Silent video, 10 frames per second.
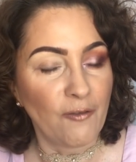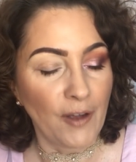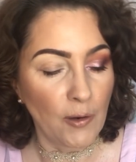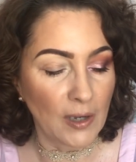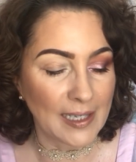
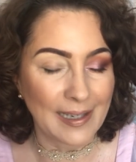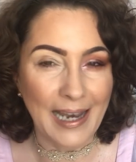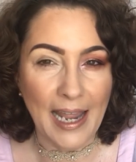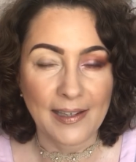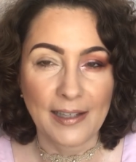focus
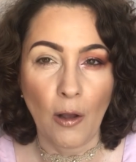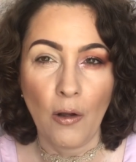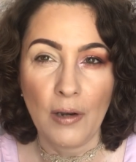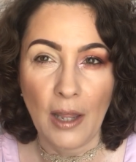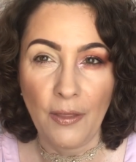less
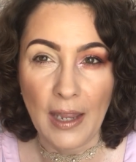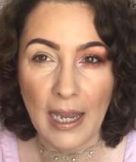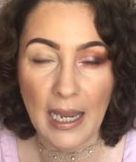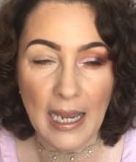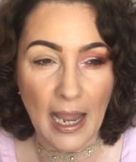on
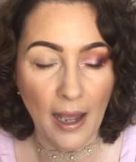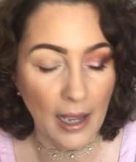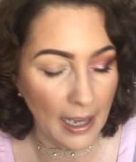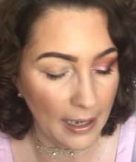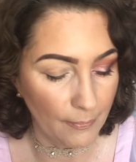the
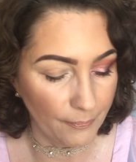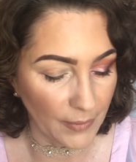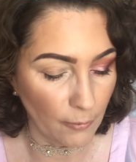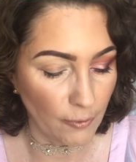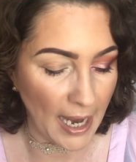
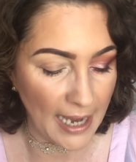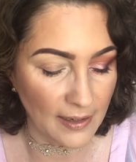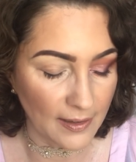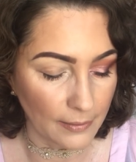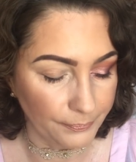
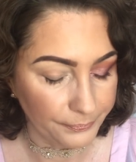reds